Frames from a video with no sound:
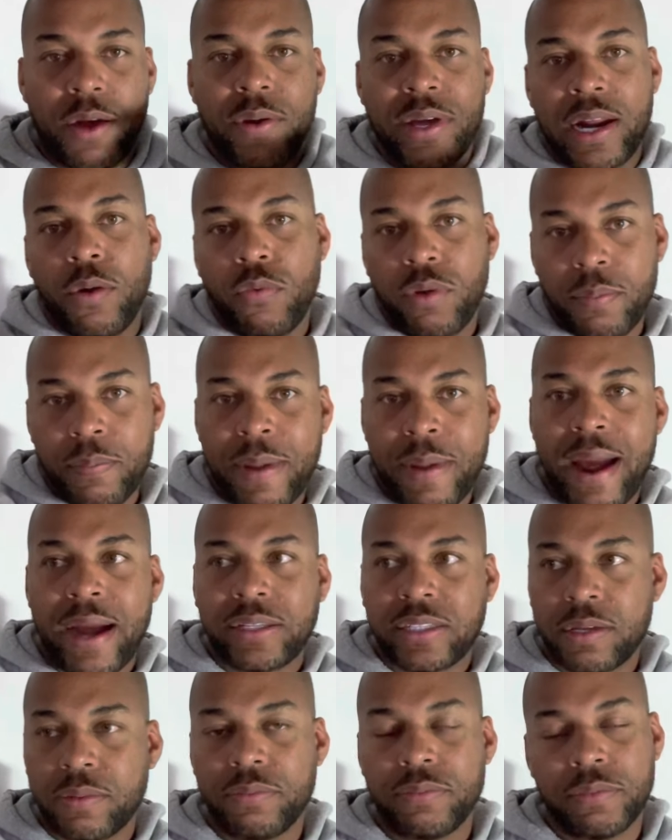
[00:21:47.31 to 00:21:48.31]
and I went back
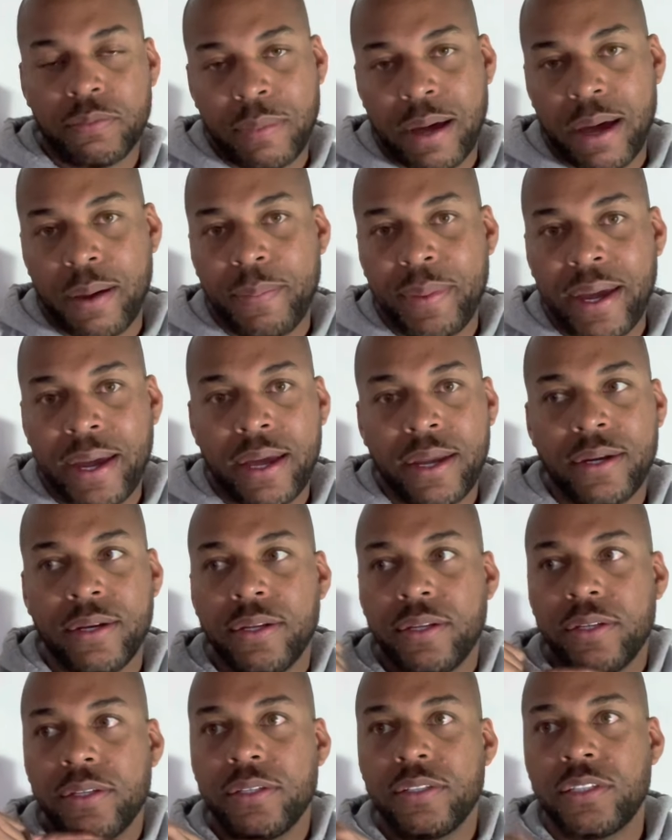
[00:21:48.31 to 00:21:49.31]
to my bed
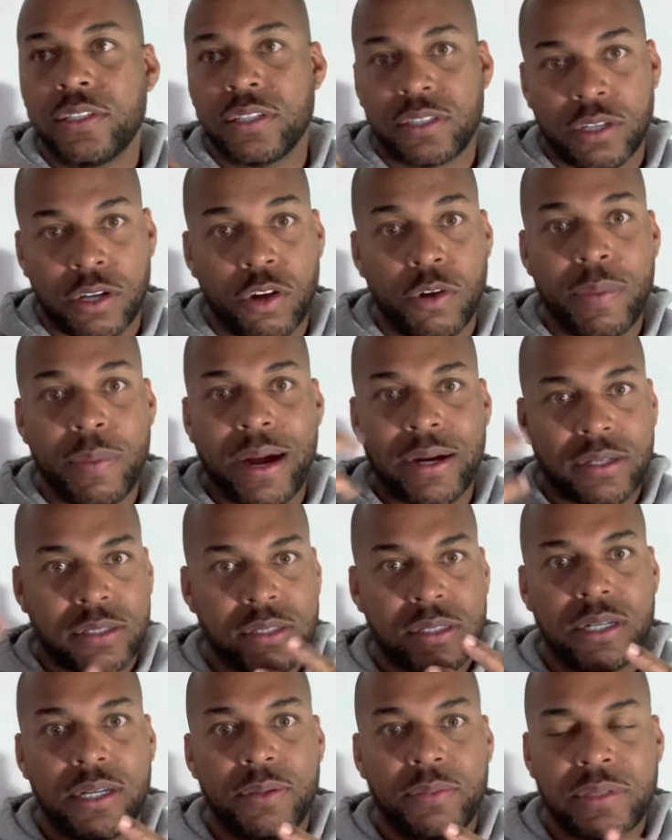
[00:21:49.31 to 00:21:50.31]
to go back to
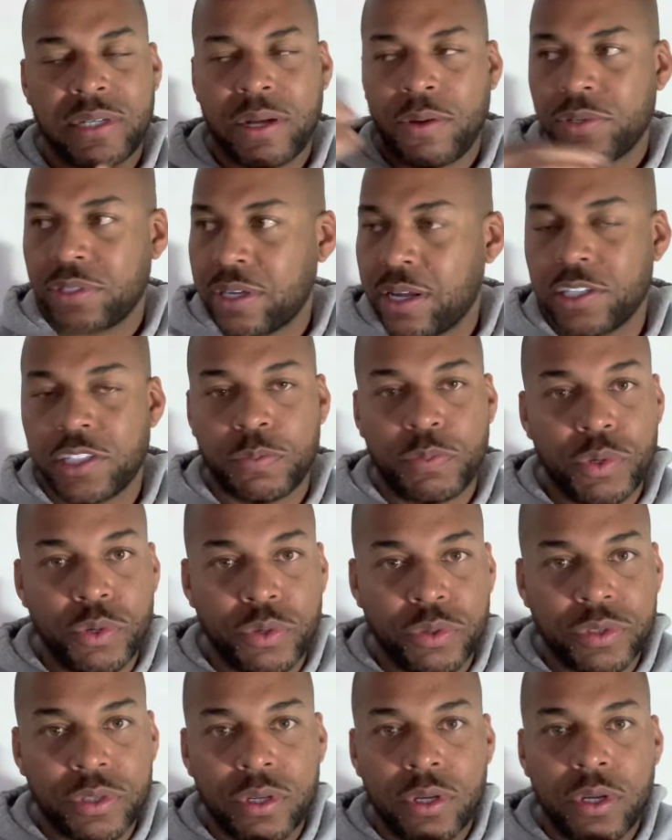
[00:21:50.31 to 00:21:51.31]
sleep because I was kind of spooked.